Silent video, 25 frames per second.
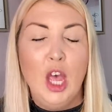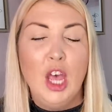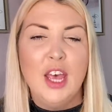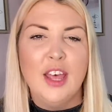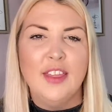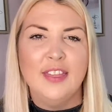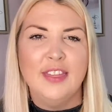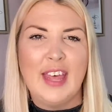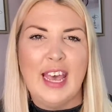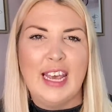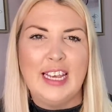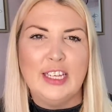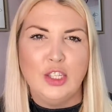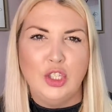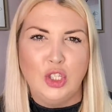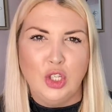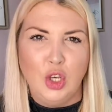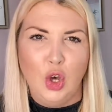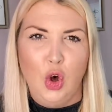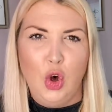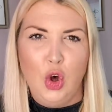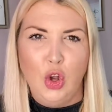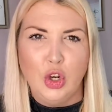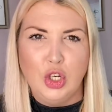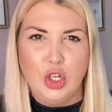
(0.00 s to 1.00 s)
That is
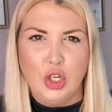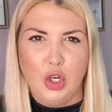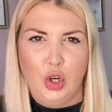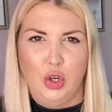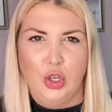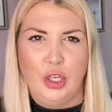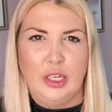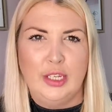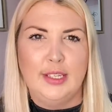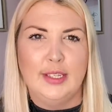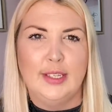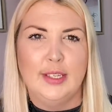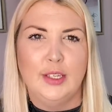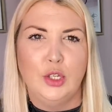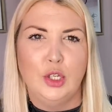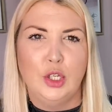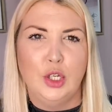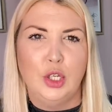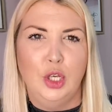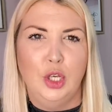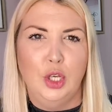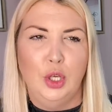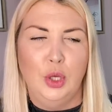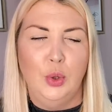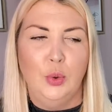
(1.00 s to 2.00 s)
your choice
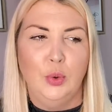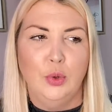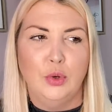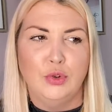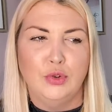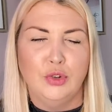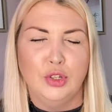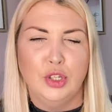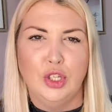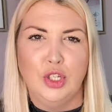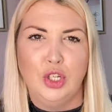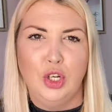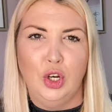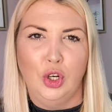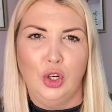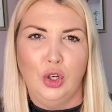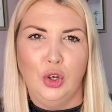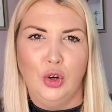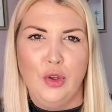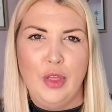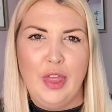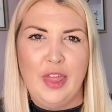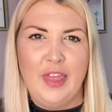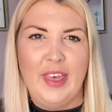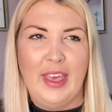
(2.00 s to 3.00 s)
to trust your
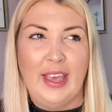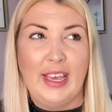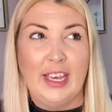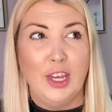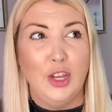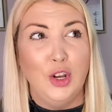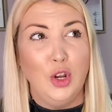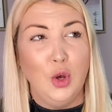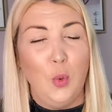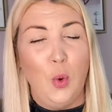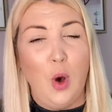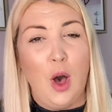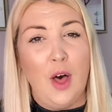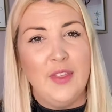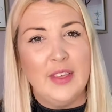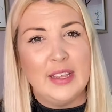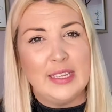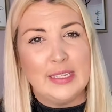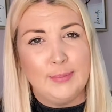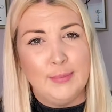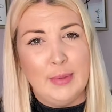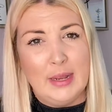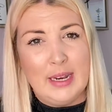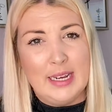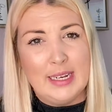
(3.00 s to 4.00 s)
gut and think, you know what,
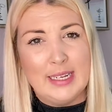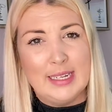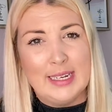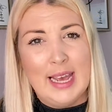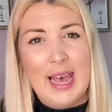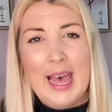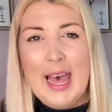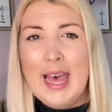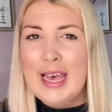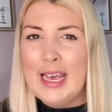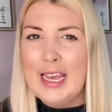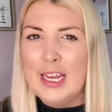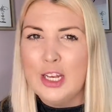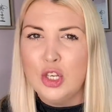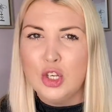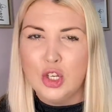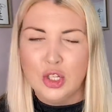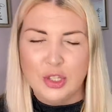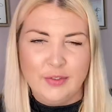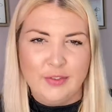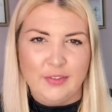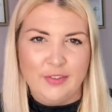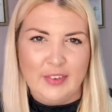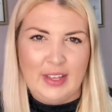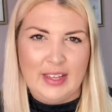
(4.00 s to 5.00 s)
this minute it
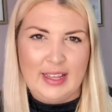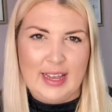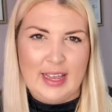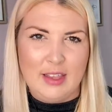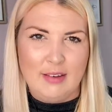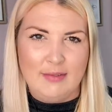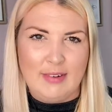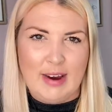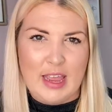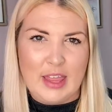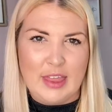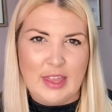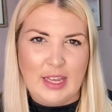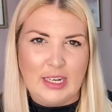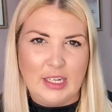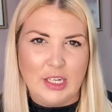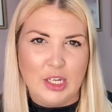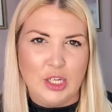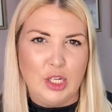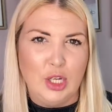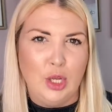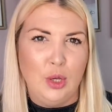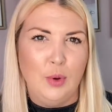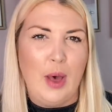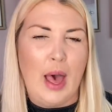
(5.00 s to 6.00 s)
doesn't feel like the right thing to
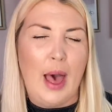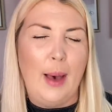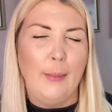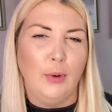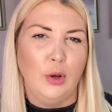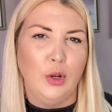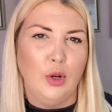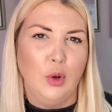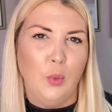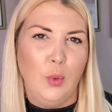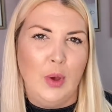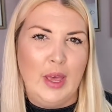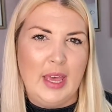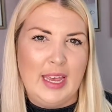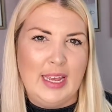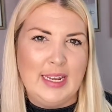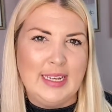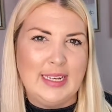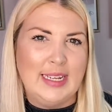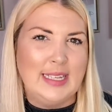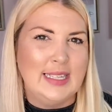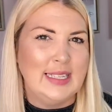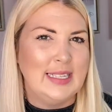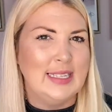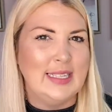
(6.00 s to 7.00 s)
do. I'm going to wait
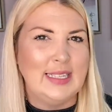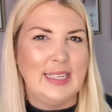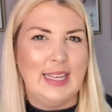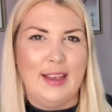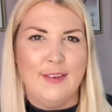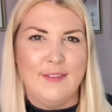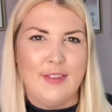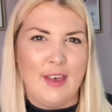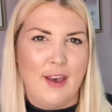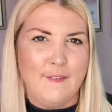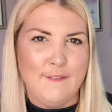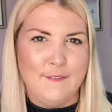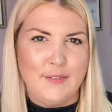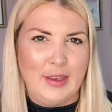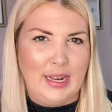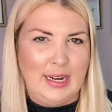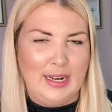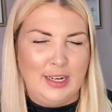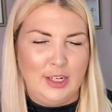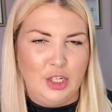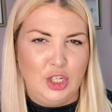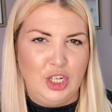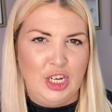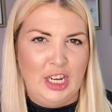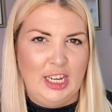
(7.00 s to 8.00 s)
and see if that
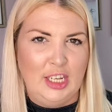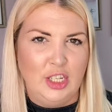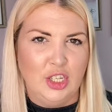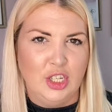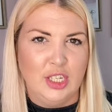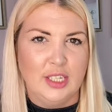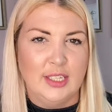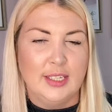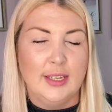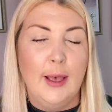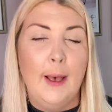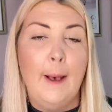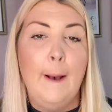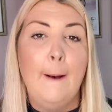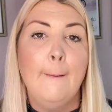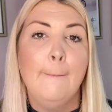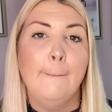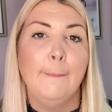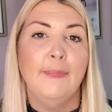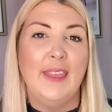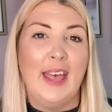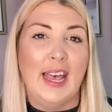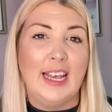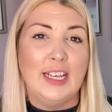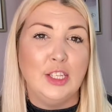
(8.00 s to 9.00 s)
feeling changes.
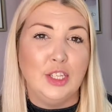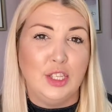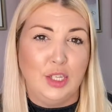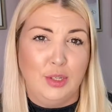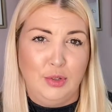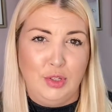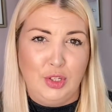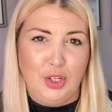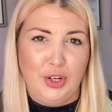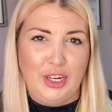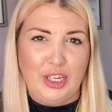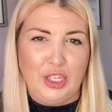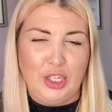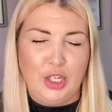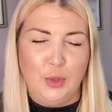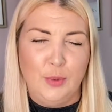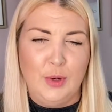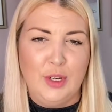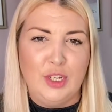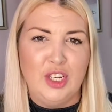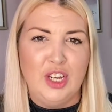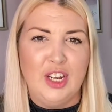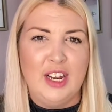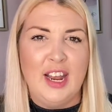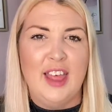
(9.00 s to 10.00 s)
That is using your
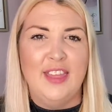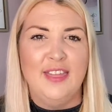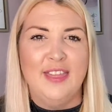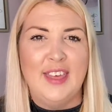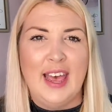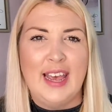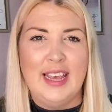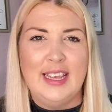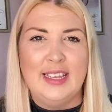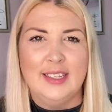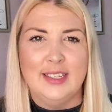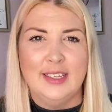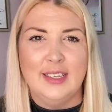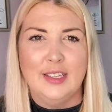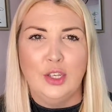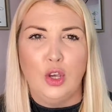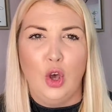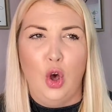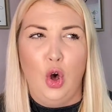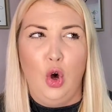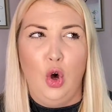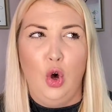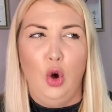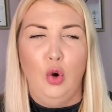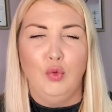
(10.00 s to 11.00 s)
intuition, and that is
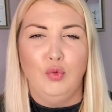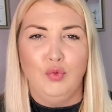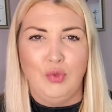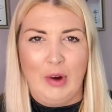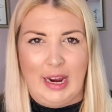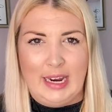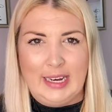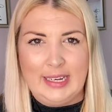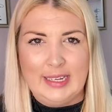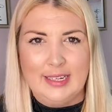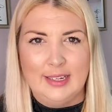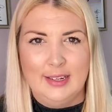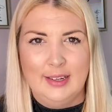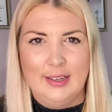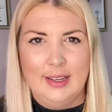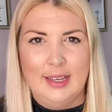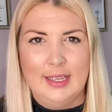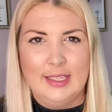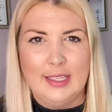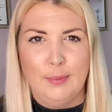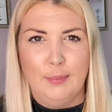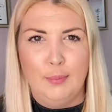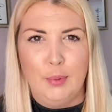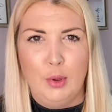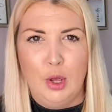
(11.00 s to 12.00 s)
your right
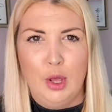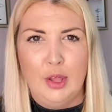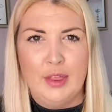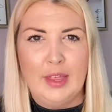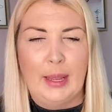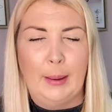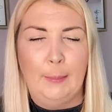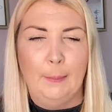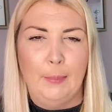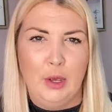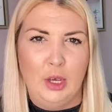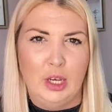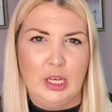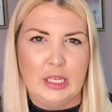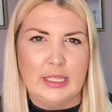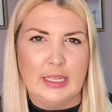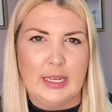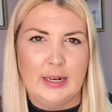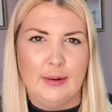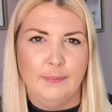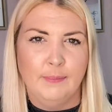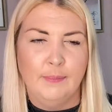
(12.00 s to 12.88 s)
as a birthing person.